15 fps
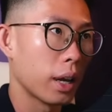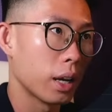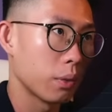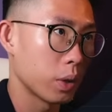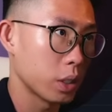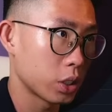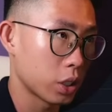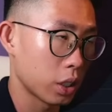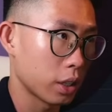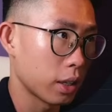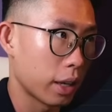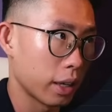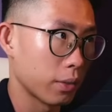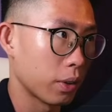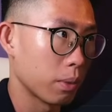and eventually,
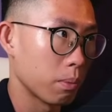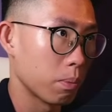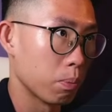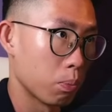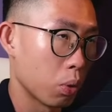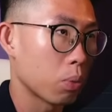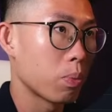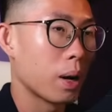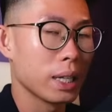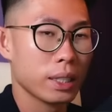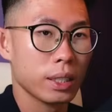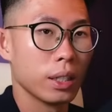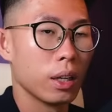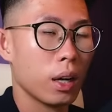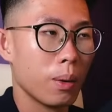like, even broke
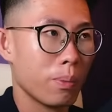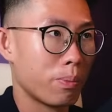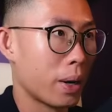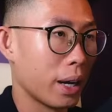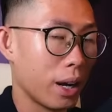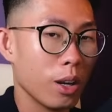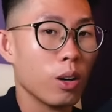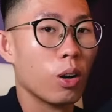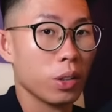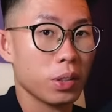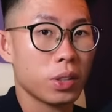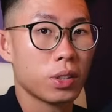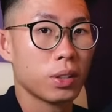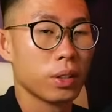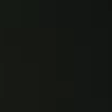past it by a lot.